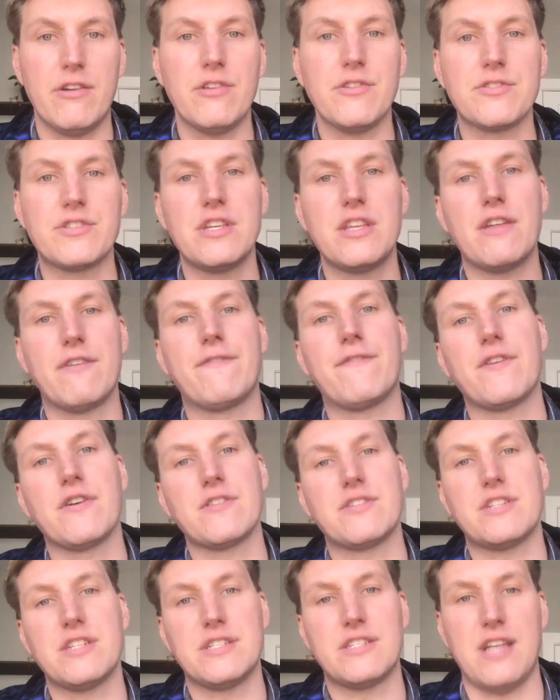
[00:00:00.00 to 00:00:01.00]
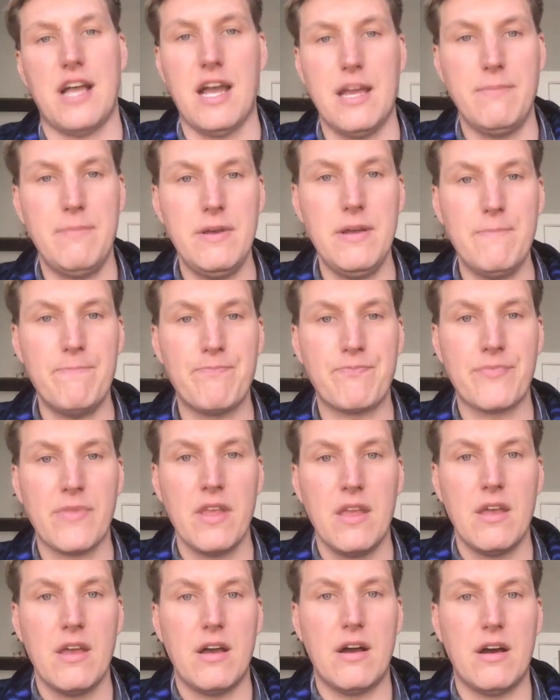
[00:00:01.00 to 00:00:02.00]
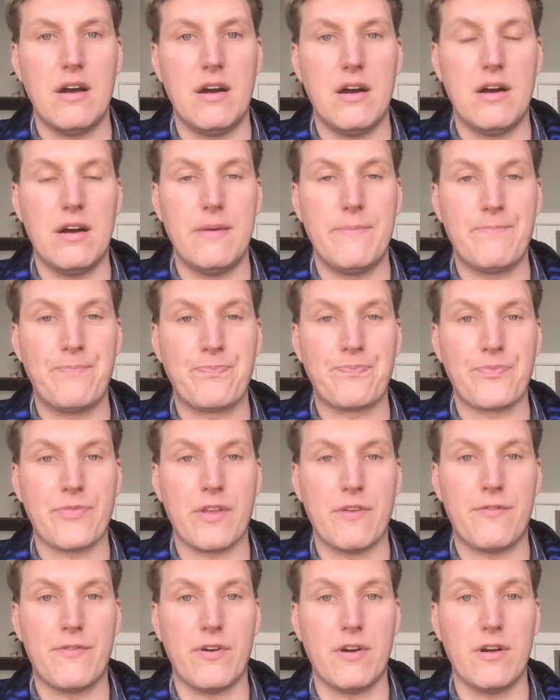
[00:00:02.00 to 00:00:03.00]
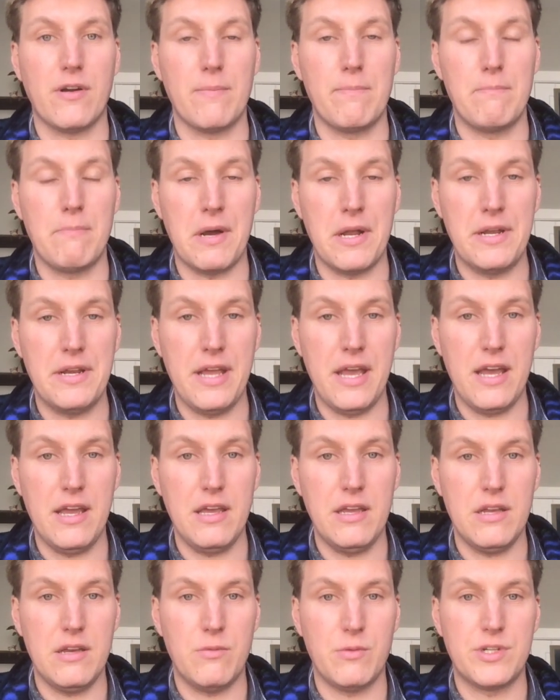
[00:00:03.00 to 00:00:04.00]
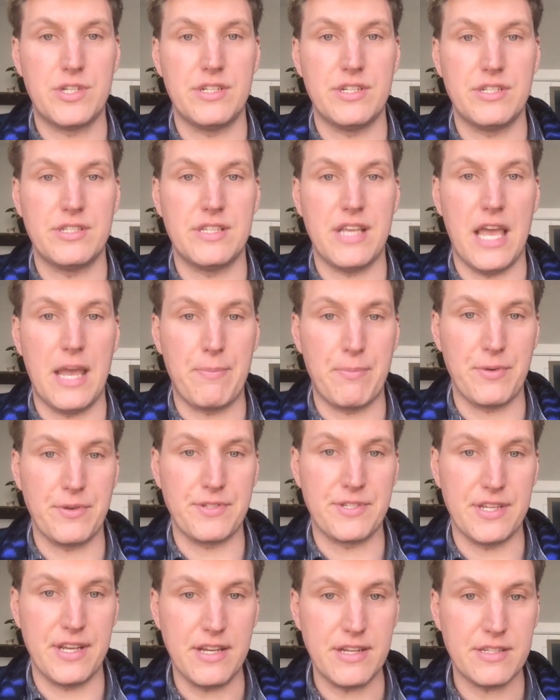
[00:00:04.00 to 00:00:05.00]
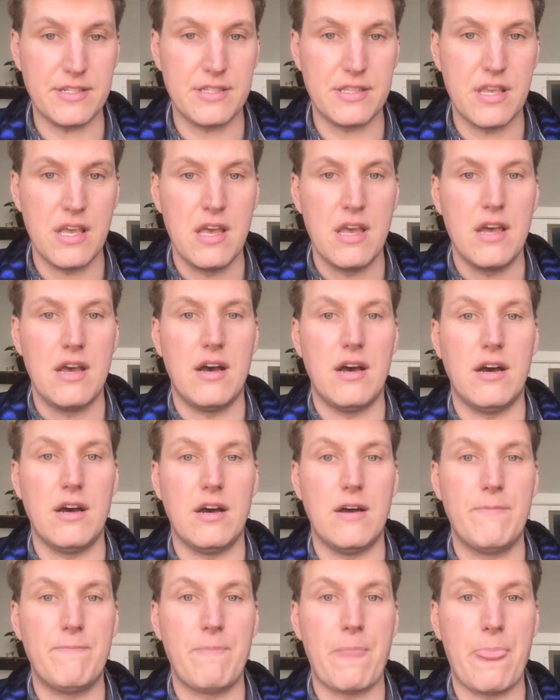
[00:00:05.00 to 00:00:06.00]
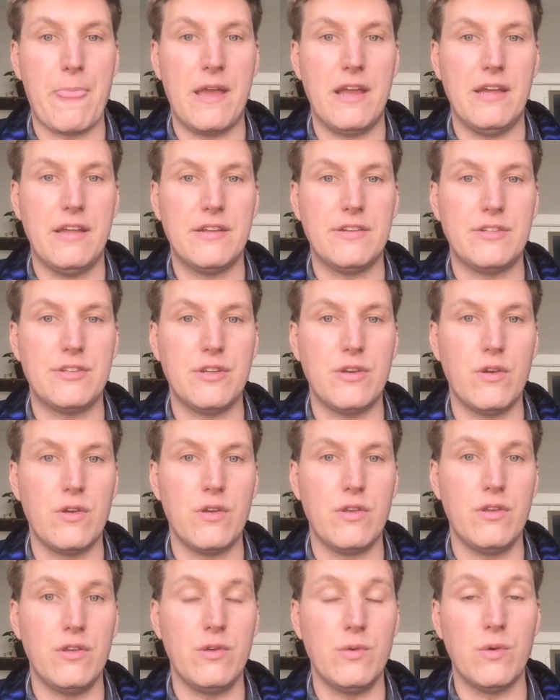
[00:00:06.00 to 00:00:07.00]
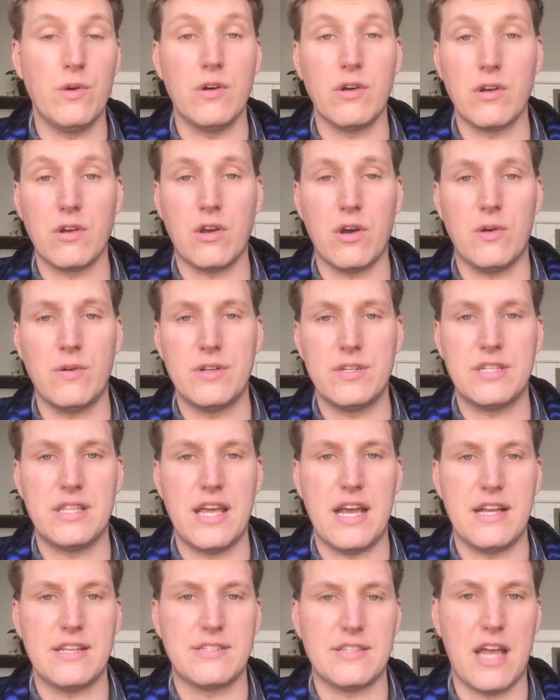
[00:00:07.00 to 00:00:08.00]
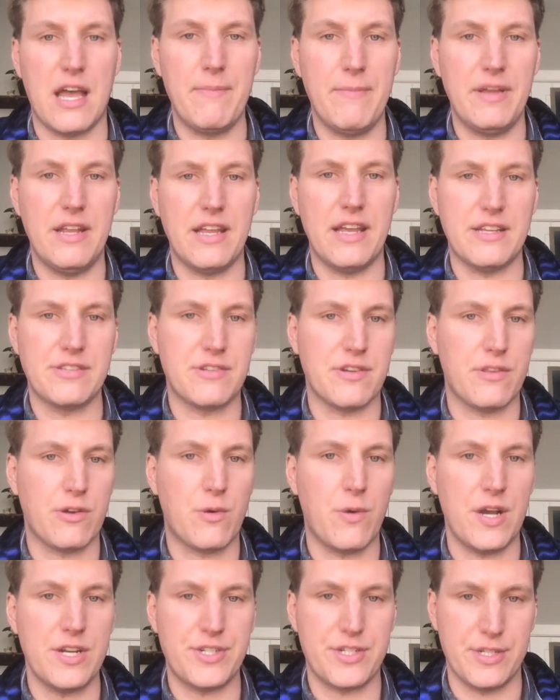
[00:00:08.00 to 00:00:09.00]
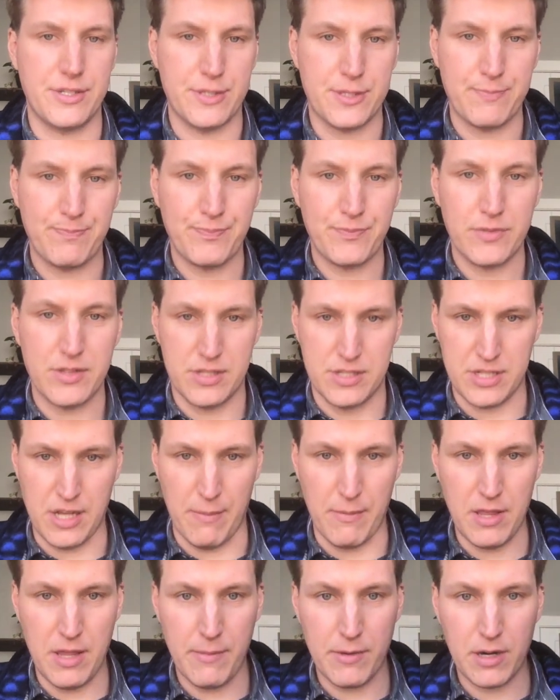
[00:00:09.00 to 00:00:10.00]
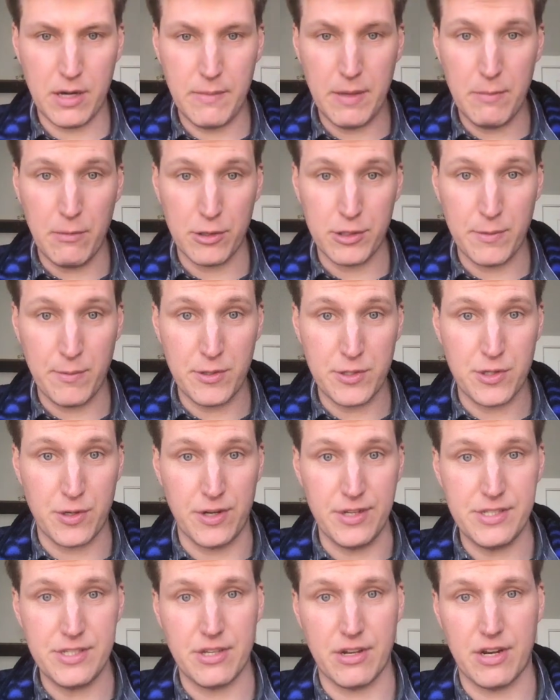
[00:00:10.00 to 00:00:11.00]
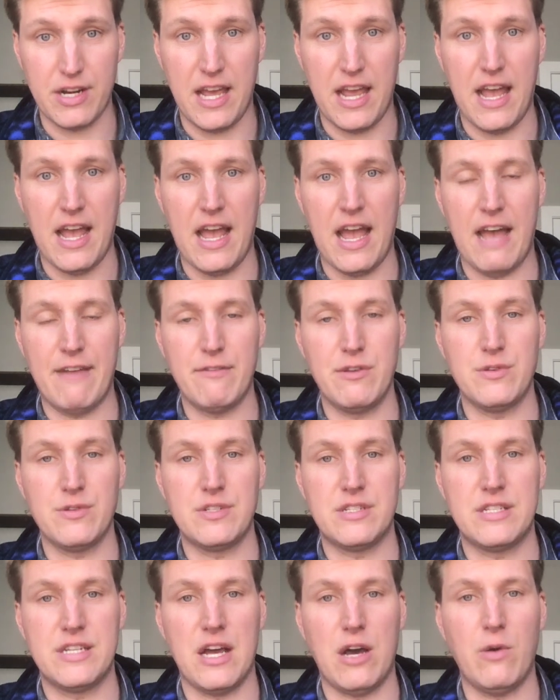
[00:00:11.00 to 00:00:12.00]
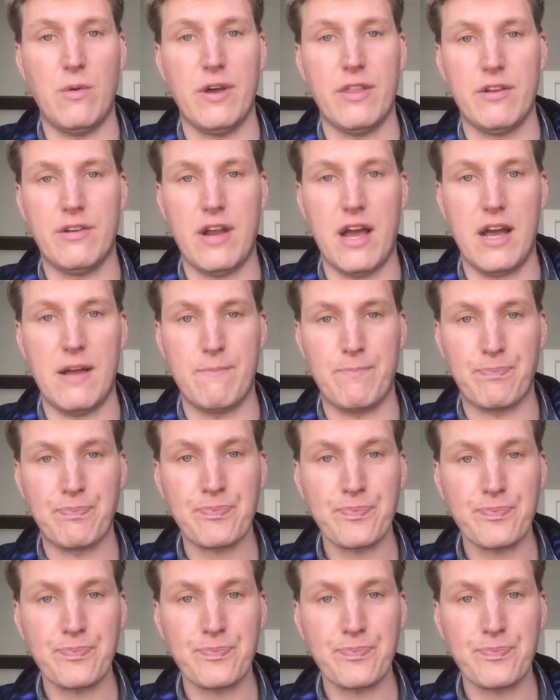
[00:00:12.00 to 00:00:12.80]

you'll see the first assignment for Monday, which is April 6th, and you will go into that assignment and answer the questions. Some of them are going to be multiple choice. They're going to have you tell whether or not